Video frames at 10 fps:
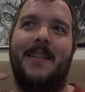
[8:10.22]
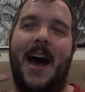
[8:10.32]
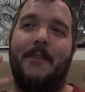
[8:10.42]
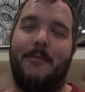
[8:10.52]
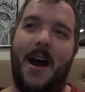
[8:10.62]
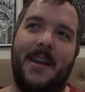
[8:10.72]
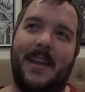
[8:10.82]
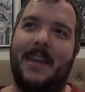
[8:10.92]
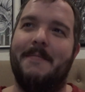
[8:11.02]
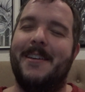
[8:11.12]

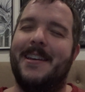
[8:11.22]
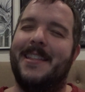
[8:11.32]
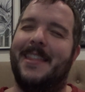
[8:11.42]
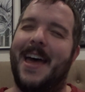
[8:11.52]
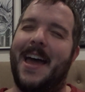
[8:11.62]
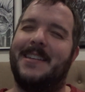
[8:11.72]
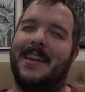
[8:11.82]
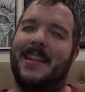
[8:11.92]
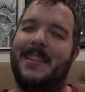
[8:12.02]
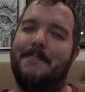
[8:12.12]
ironic that
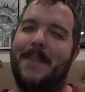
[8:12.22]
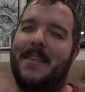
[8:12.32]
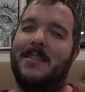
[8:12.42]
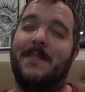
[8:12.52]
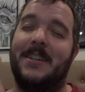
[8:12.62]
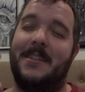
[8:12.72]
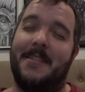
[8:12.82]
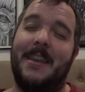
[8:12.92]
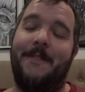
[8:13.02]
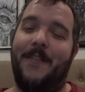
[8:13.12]
uh, the message of a
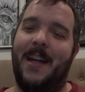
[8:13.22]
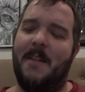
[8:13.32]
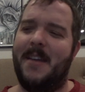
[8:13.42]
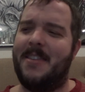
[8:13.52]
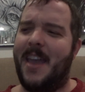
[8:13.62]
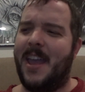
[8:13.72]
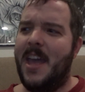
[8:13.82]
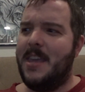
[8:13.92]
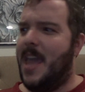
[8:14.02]
Disney film is like,